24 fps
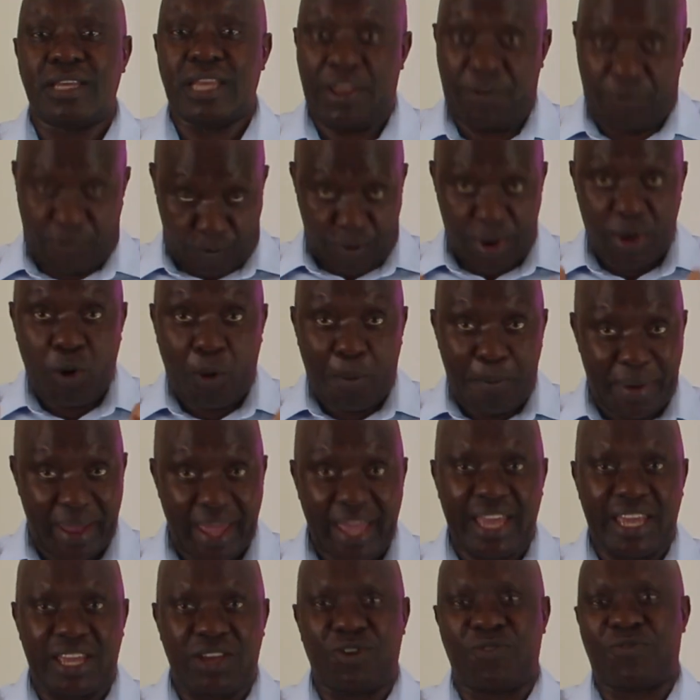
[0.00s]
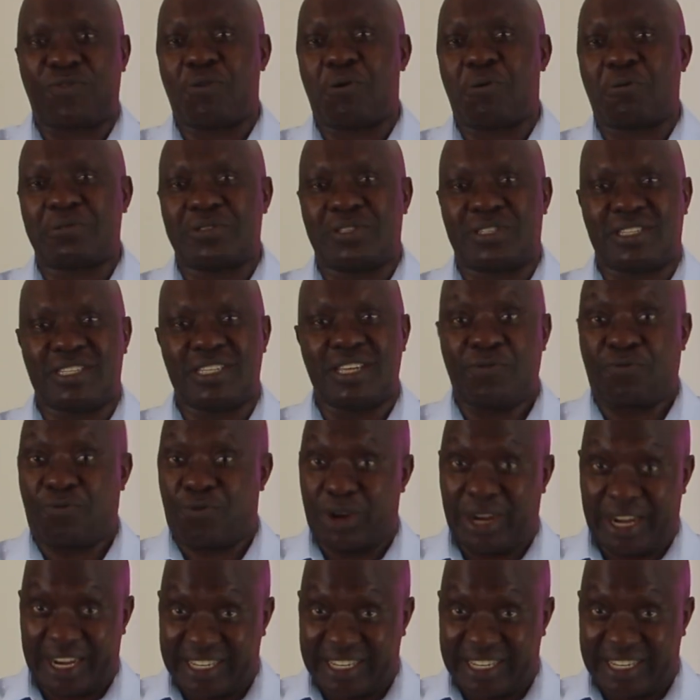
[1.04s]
If we obey, of course, if we